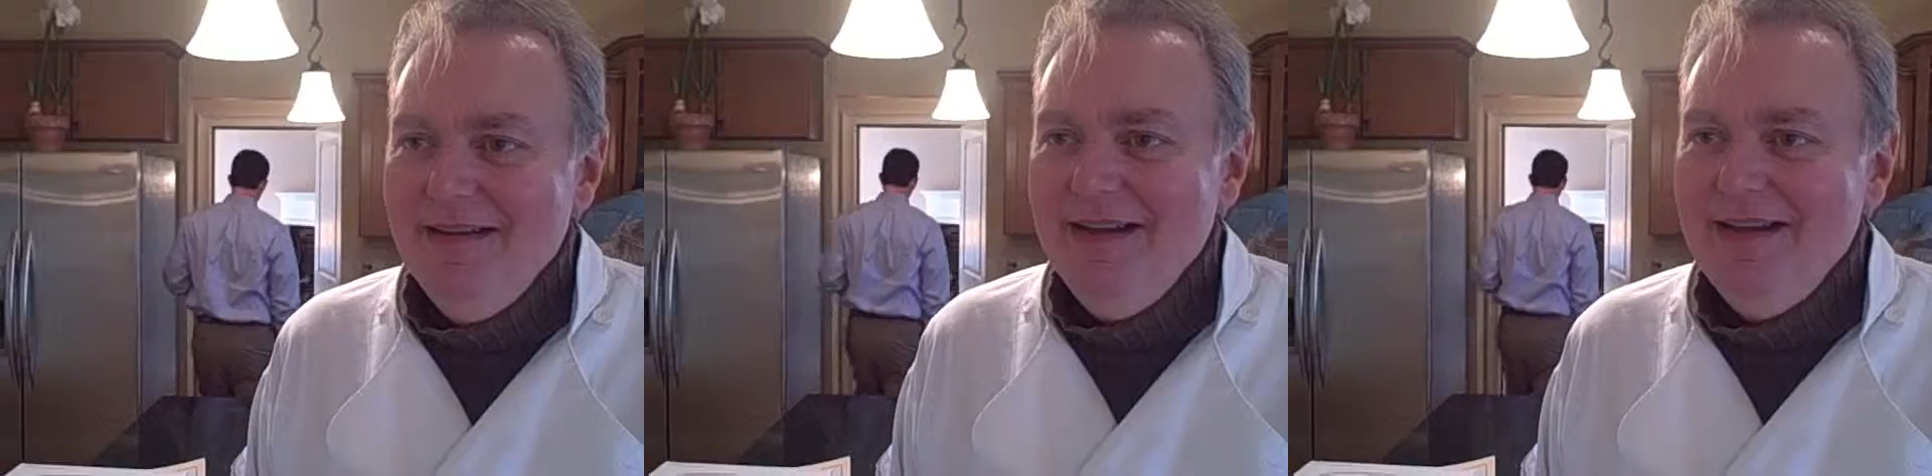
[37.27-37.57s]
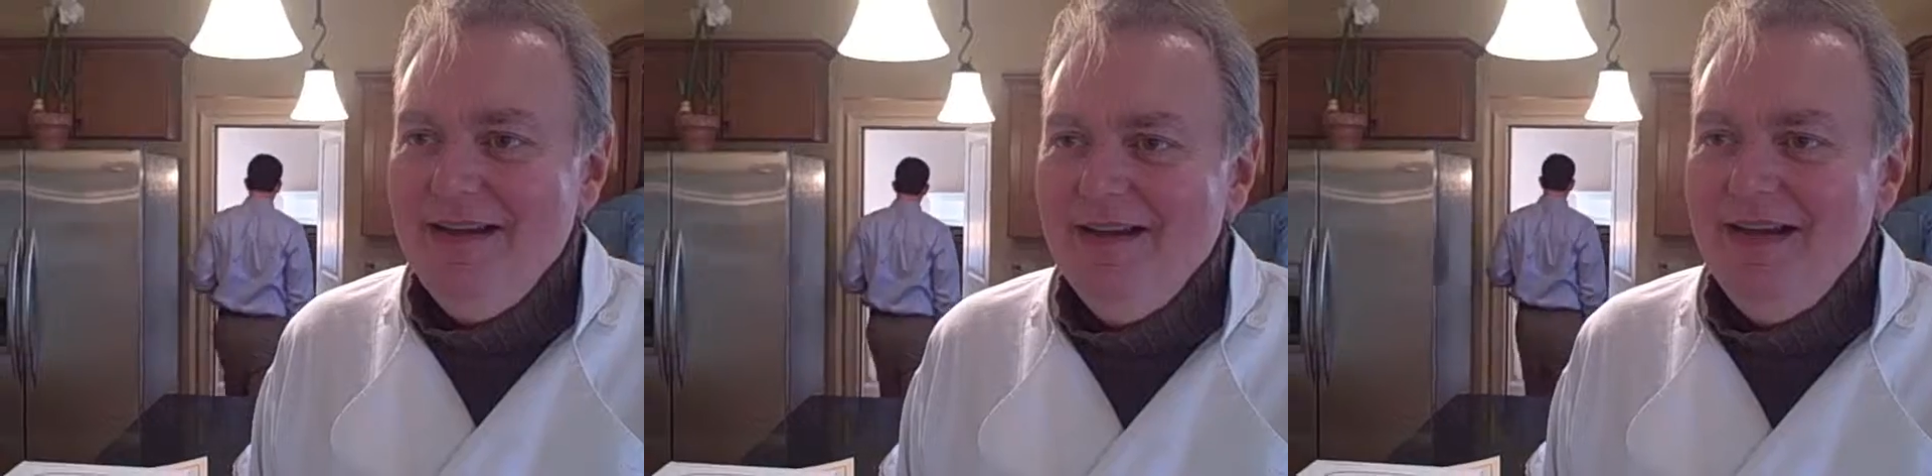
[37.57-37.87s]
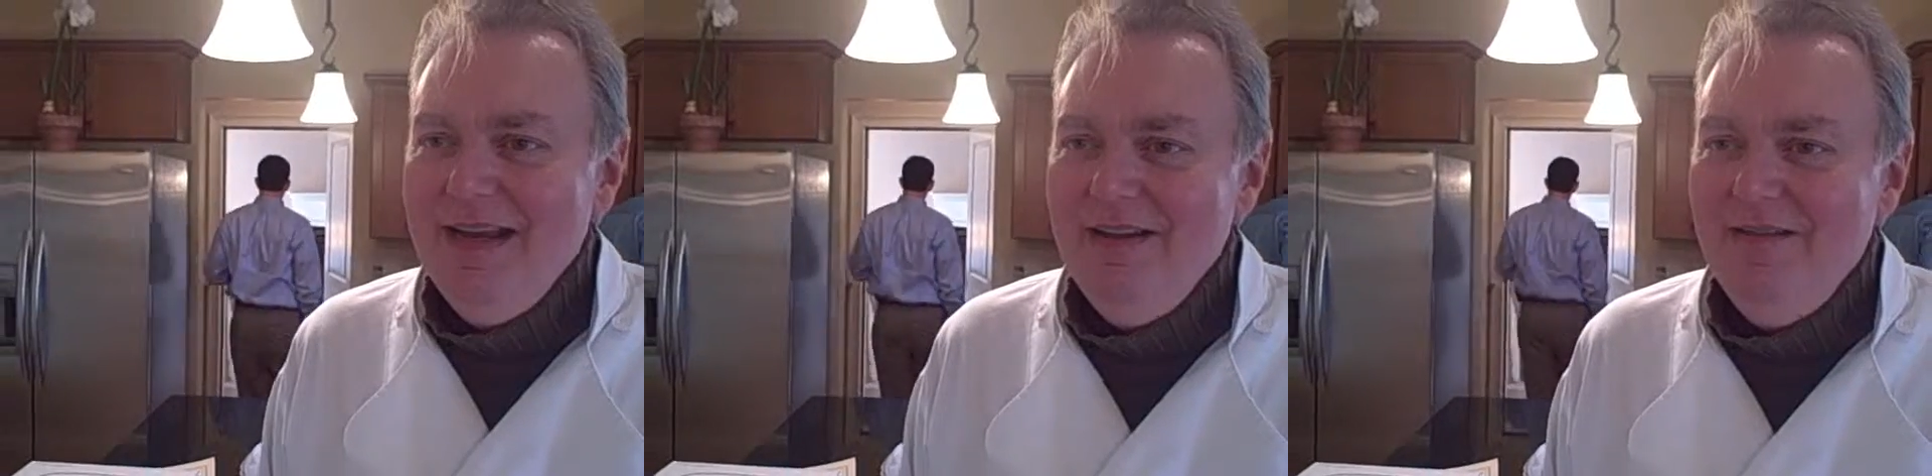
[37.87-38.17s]
And I
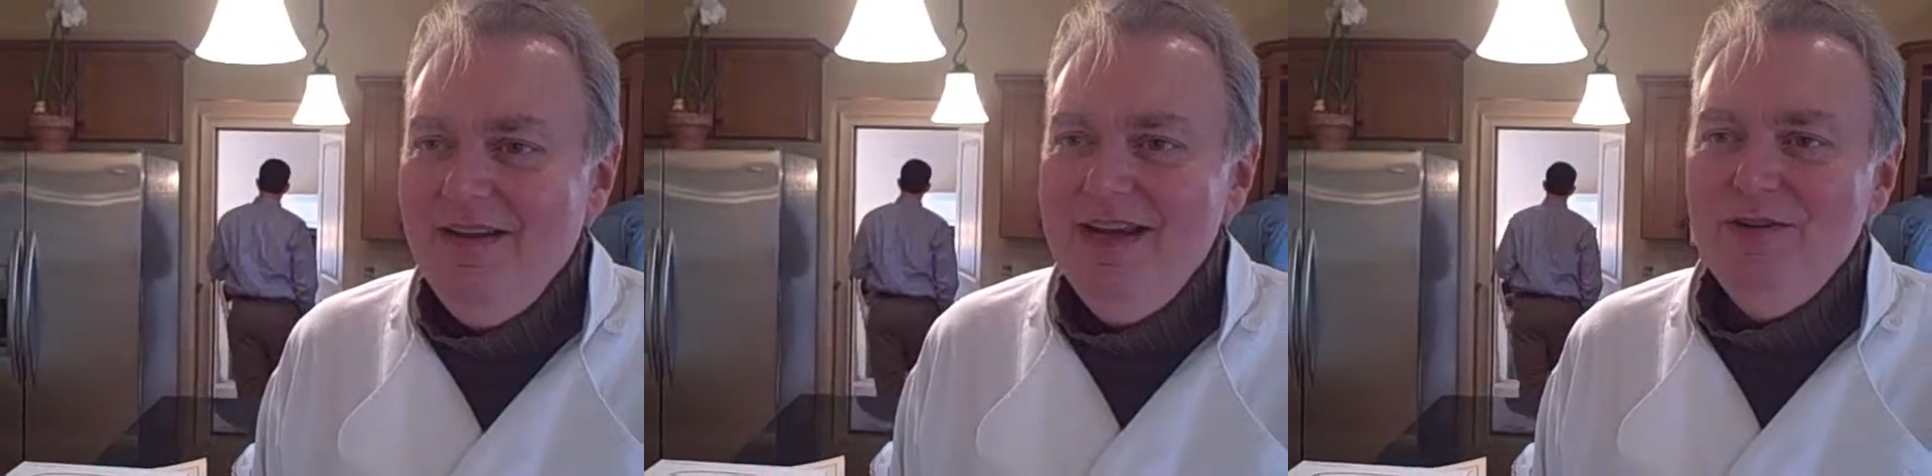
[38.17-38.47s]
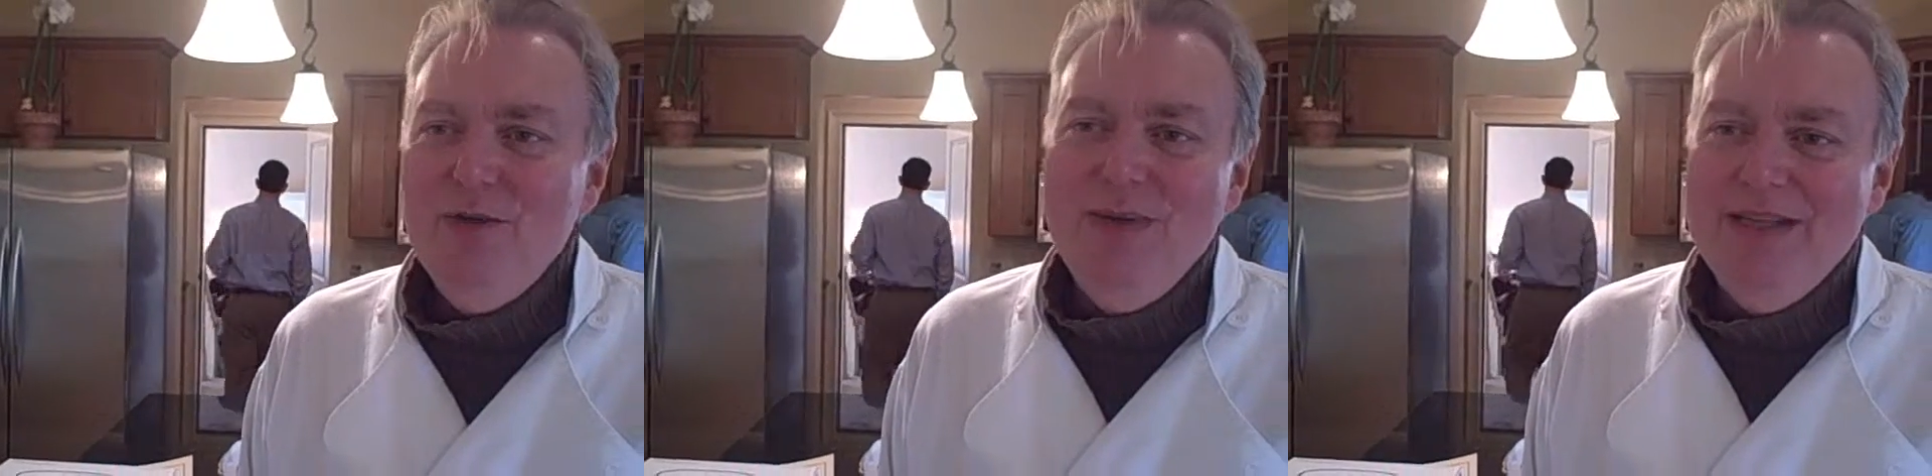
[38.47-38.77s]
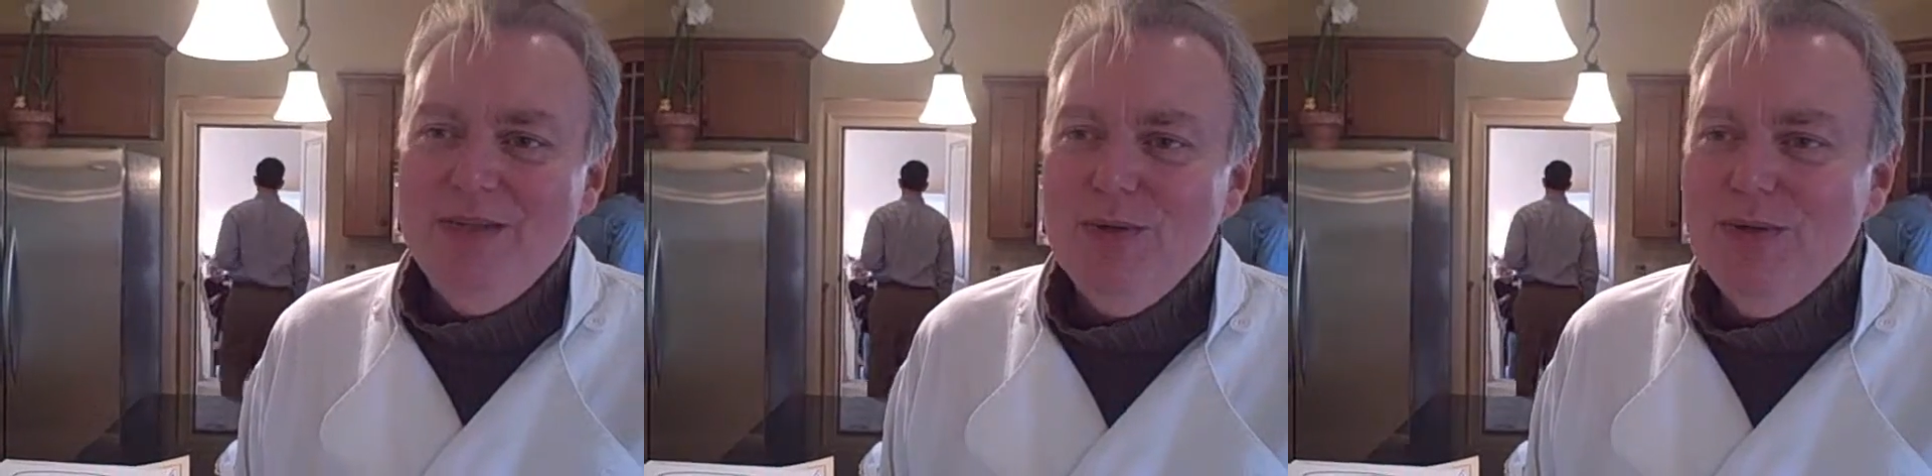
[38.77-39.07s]
hear too
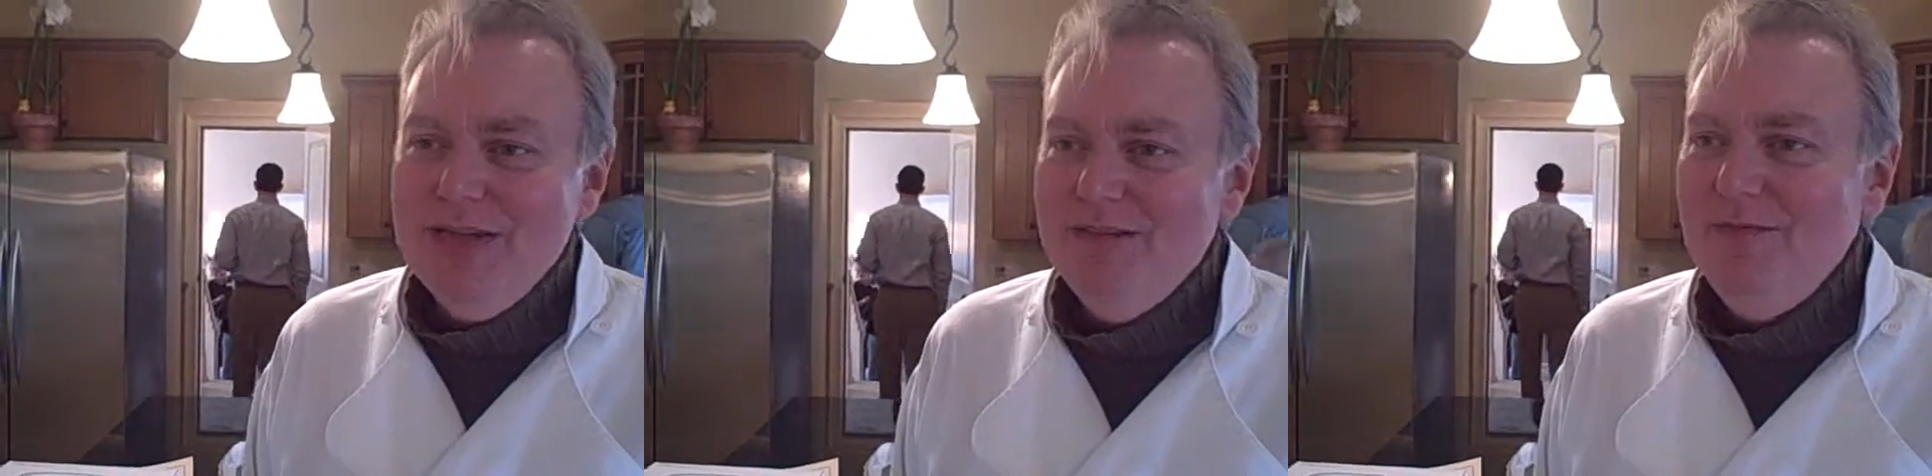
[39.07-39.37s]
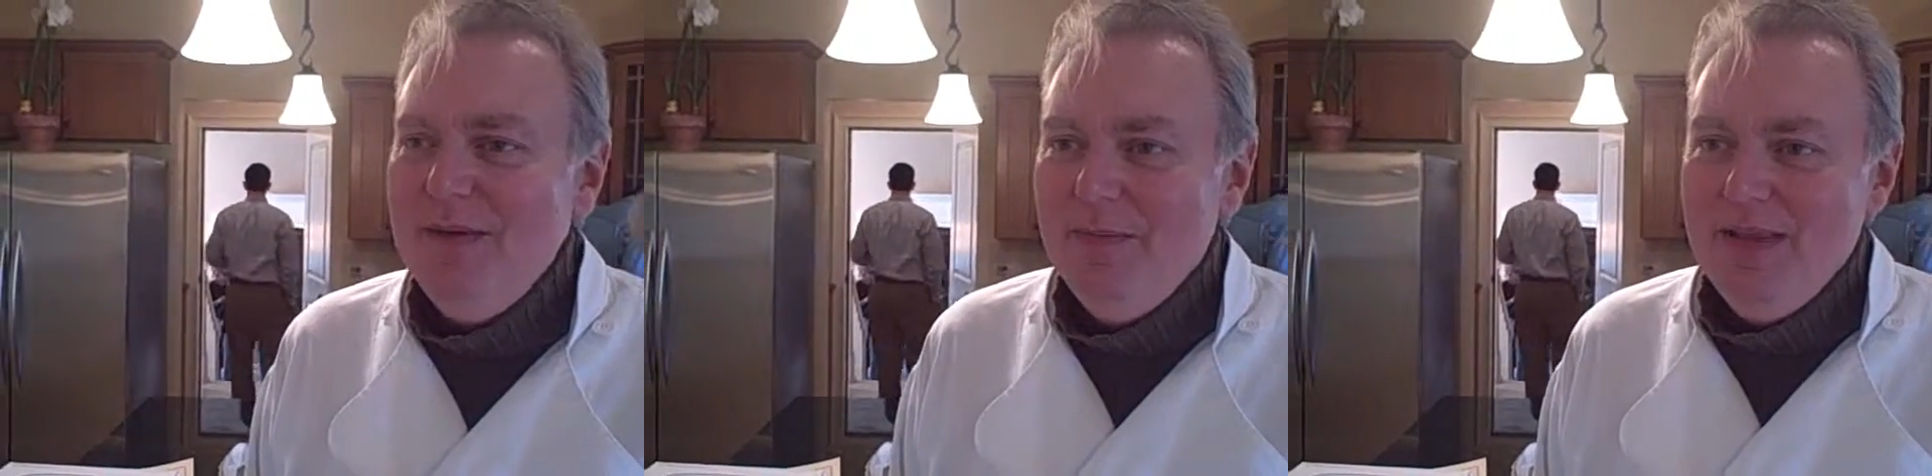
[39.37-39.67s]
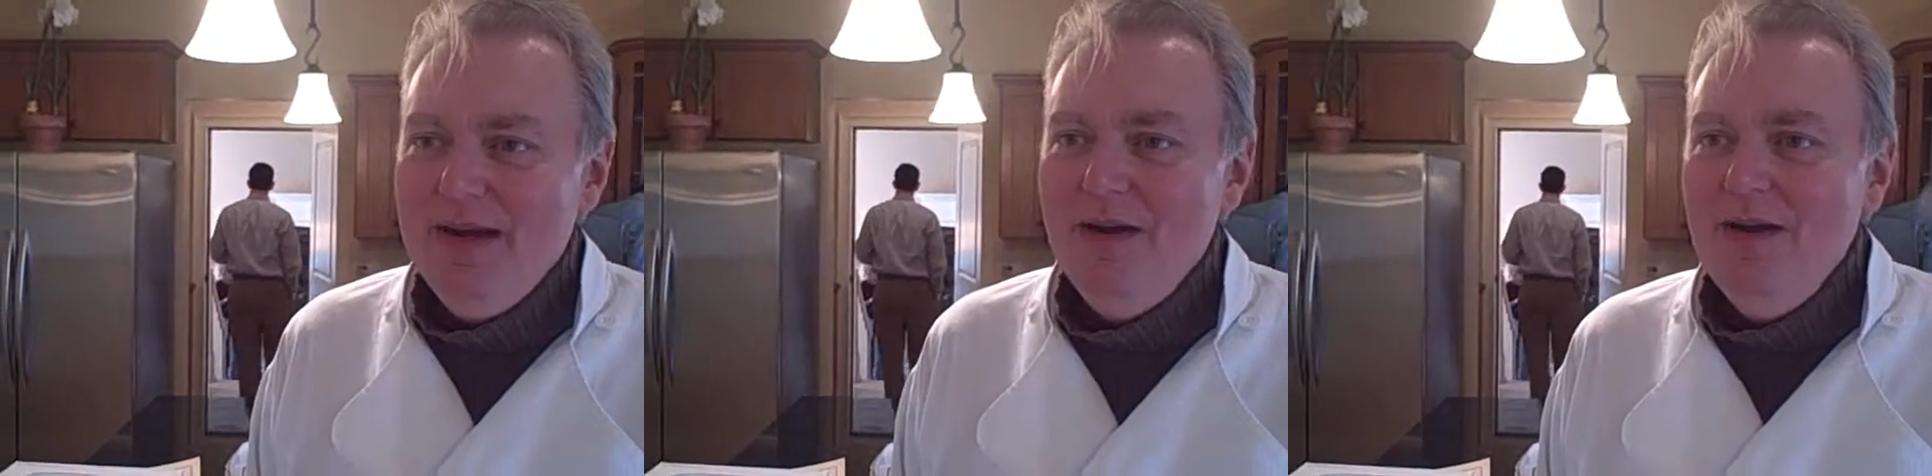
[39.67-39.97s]
many stories of people
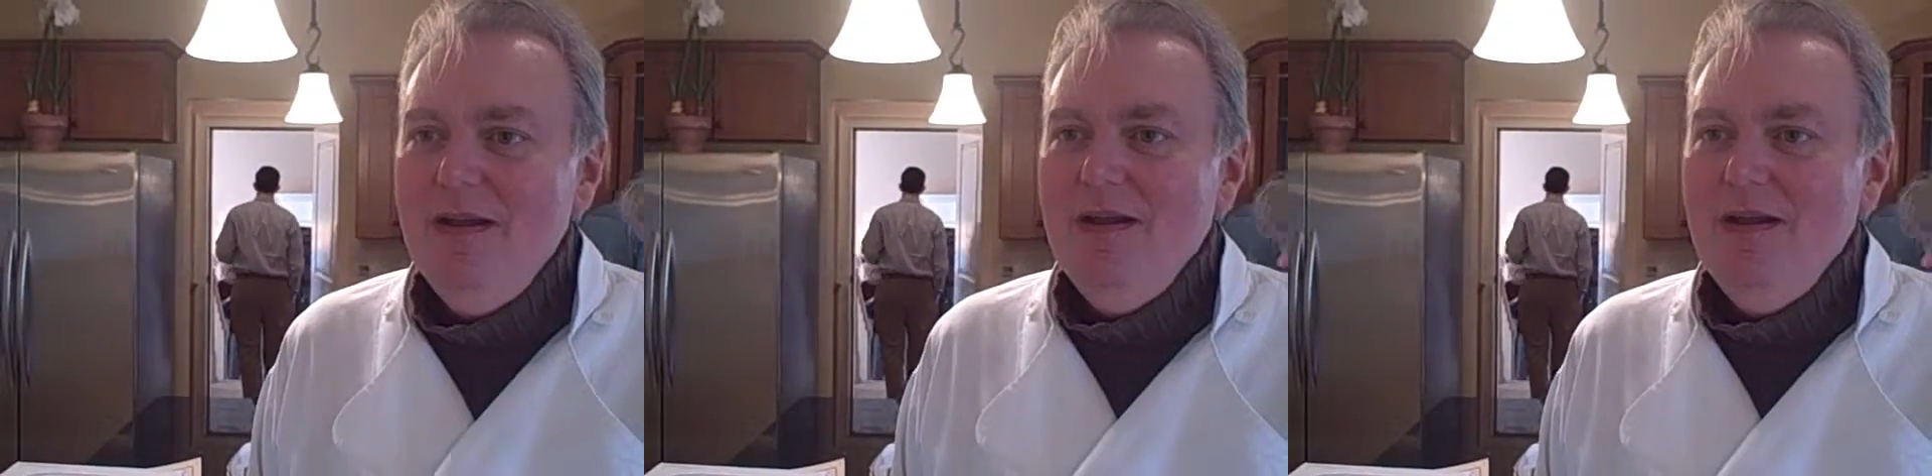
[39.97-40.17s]
that